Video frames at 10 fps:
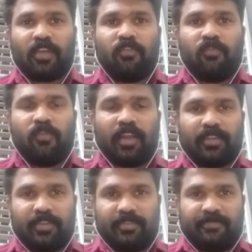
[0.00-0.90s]
of
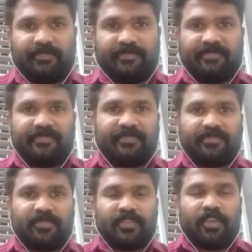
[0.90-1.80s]
water.
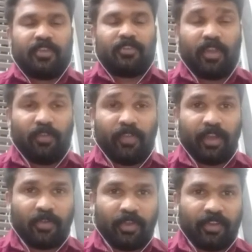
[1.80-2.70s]
Today we
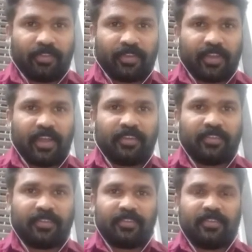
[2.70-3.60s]
are going to
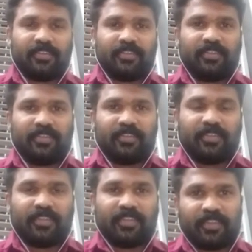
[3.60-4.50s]
start
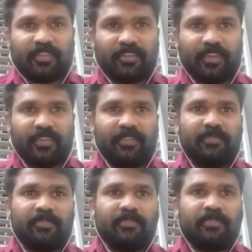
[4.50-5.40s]
the session
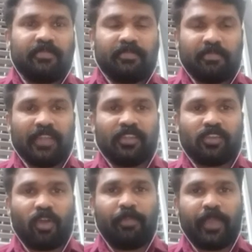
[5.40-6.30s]
by the
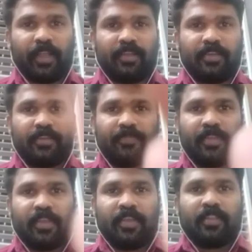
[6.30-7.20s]
topic
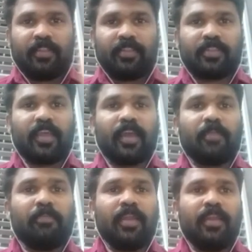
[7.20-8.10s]

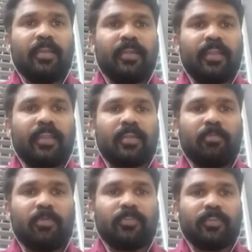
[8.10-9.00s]
thermal
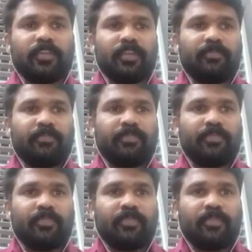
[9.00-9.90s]
decomposition.
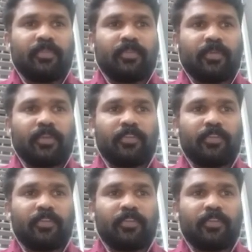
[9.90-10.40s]
Okay,